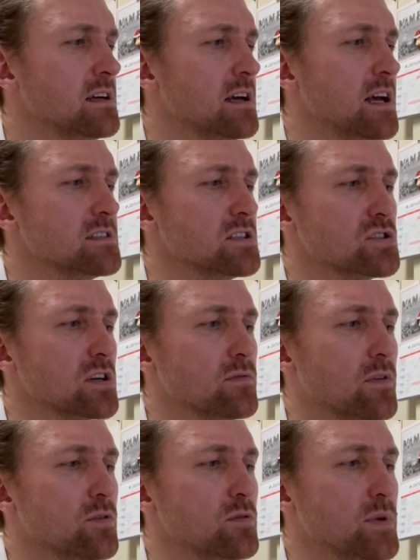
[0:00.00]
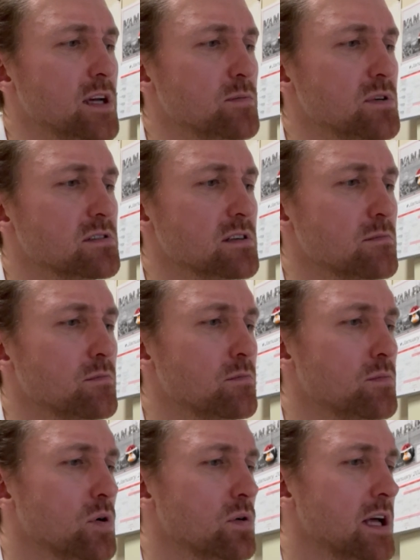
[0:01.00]
as he shuffled through papers and
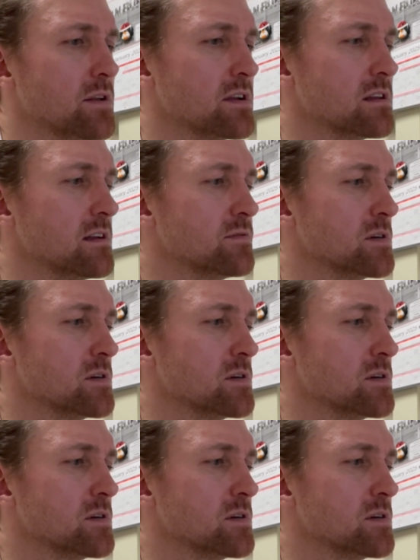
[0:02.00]
pulled out the glove